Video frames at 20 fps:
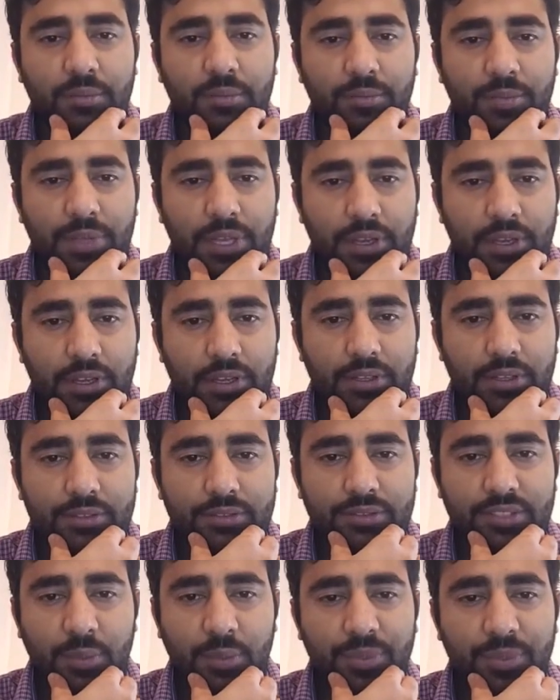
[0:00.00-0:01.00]
the
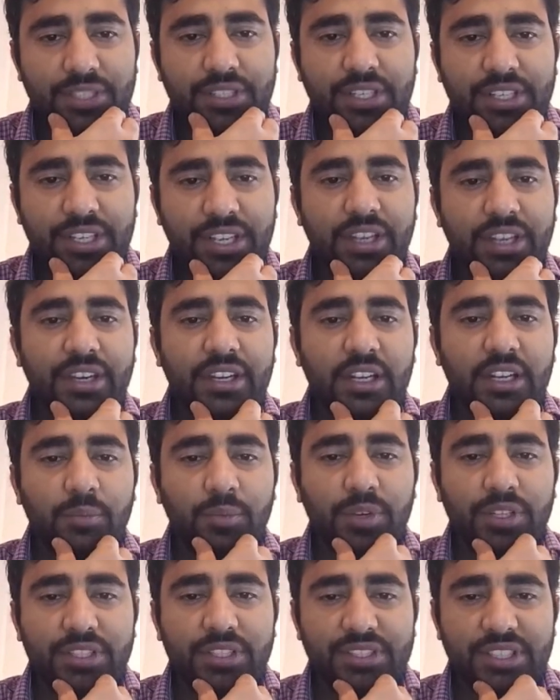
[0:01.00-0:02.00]
companies are gearing up
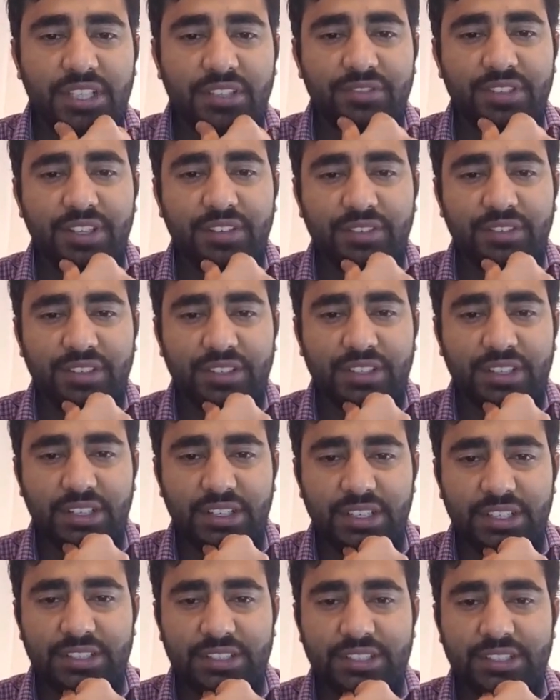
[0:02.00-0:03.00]
on the self-driven
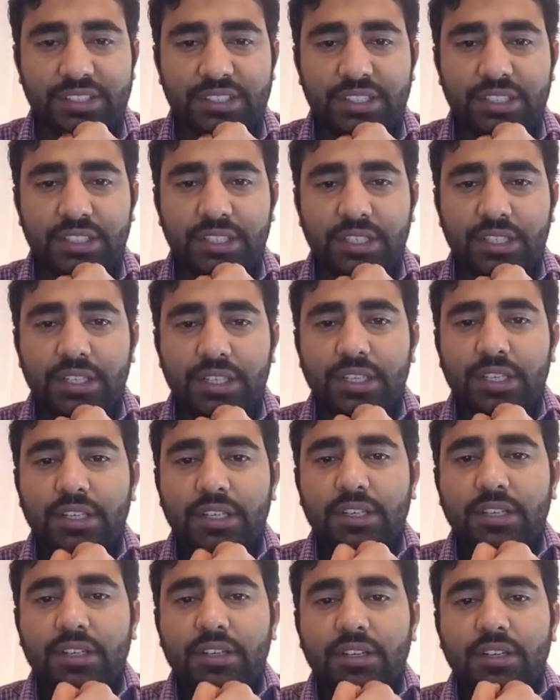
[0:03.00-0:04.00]
cars.
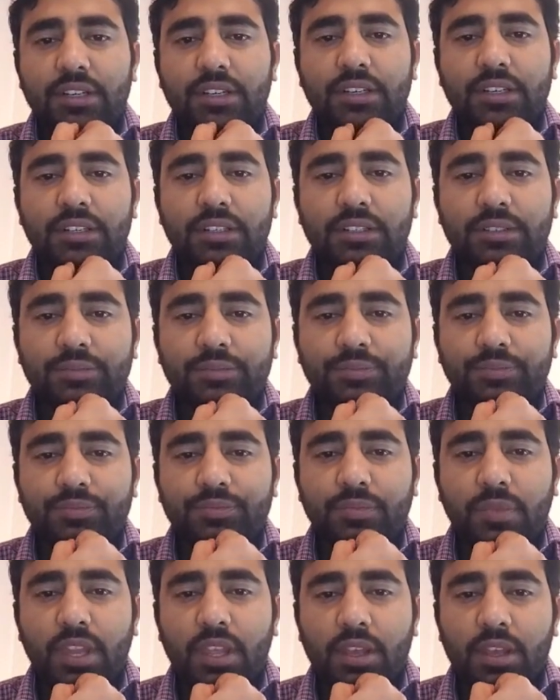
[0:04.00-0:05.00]
Uh,
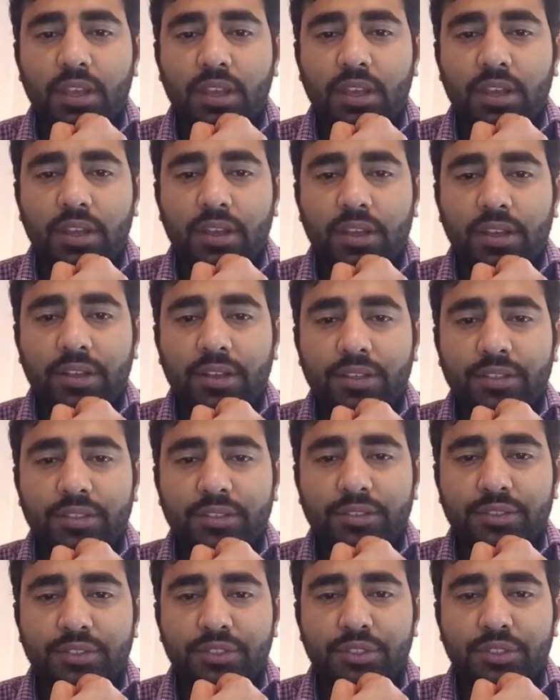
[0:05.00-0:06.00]

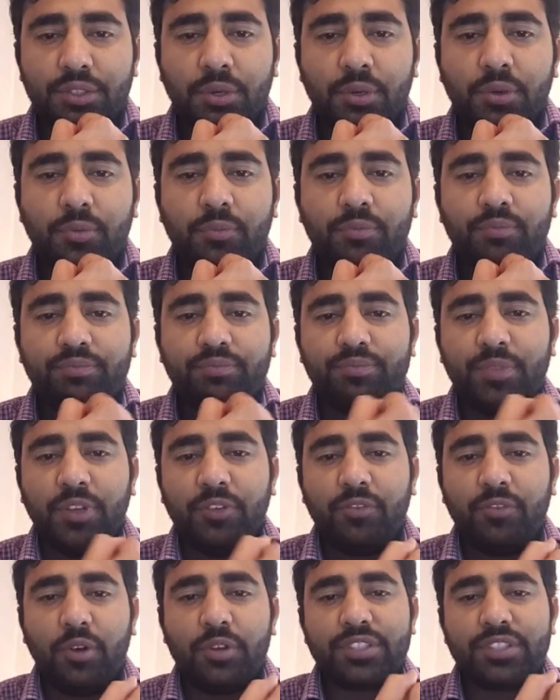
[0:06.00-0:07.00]
so
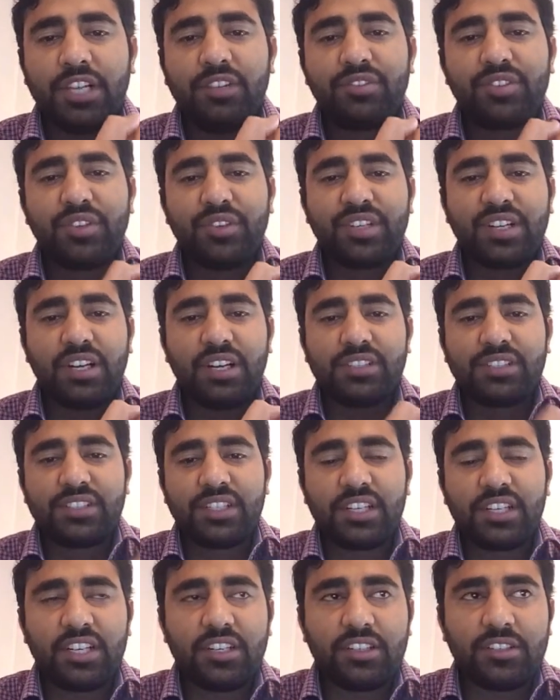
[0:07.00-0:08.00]
before self-driven cars,
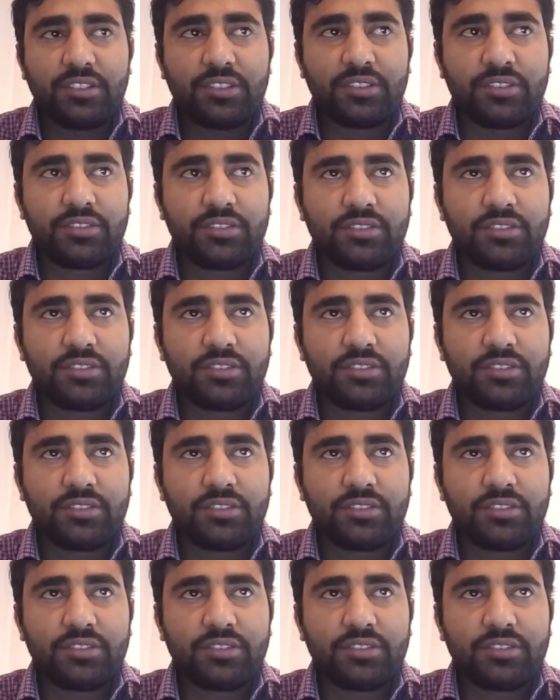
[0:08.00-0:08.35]
there are